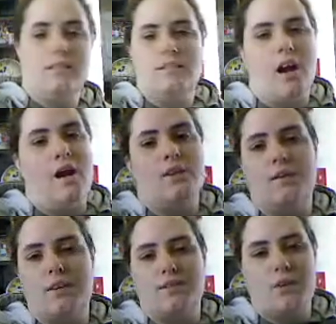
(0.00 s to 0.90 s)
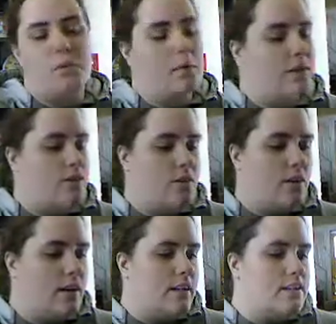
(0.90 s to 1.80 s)
Sorry, the windows are open, he's
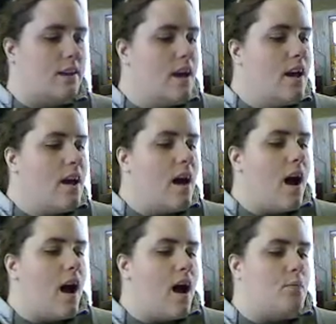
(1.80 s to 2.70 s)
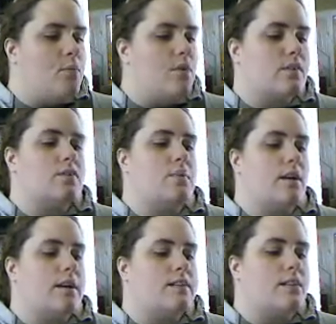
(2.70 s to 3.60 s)
going nuts. Who have
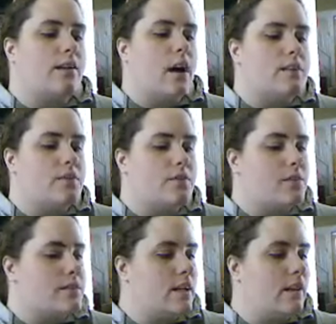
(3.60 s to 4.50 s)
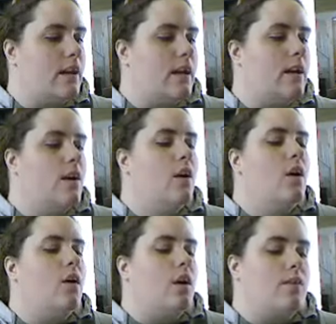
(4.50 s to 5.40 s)
experienced the loss of fertility
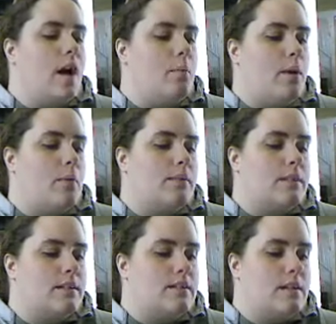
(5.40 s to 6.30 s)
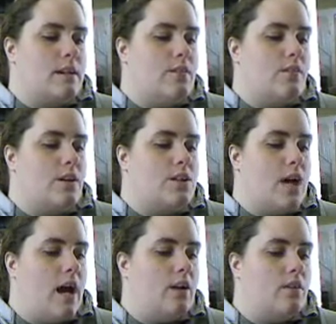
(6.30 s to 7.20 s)
or have not been able to conceive a
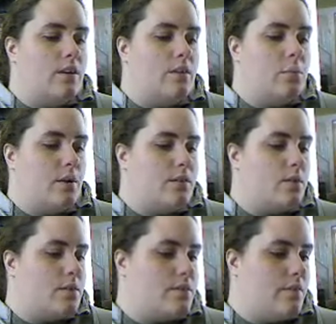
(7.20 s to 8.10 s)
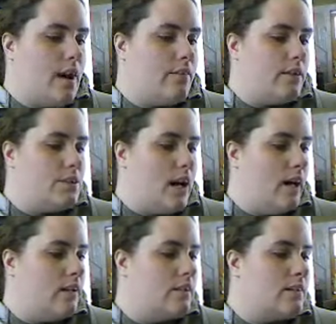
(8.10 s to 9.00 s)
child or give birth to a surviving
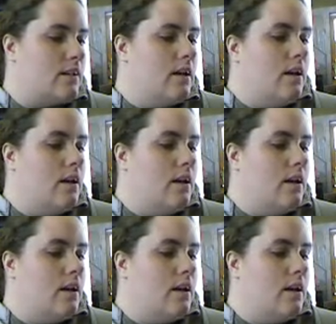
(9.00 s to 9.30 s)
child.